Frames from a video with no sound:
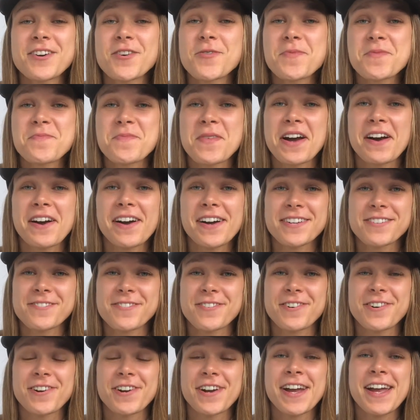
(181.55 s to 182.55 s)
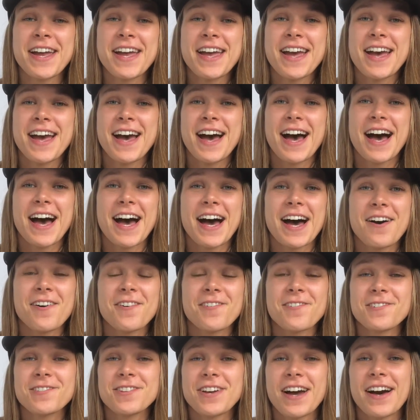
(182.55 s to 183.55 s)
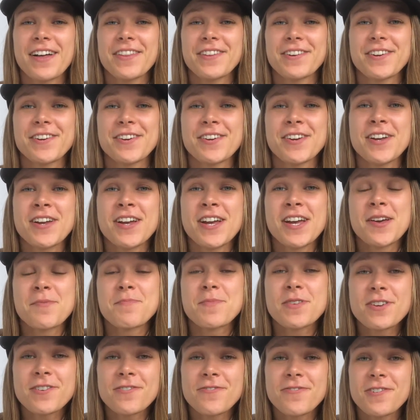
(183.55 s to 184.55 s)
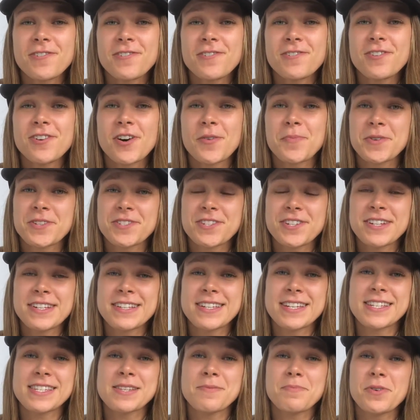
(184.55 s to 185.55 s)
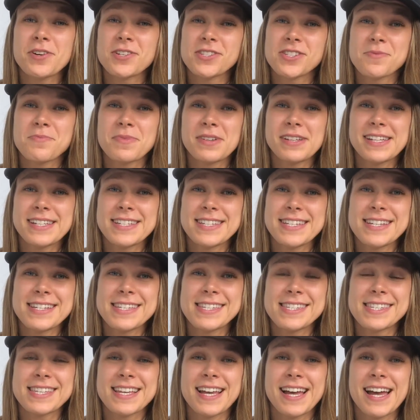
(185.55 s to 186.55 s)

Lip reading: opened my heart for all the other beautiful opportunities and possibilities,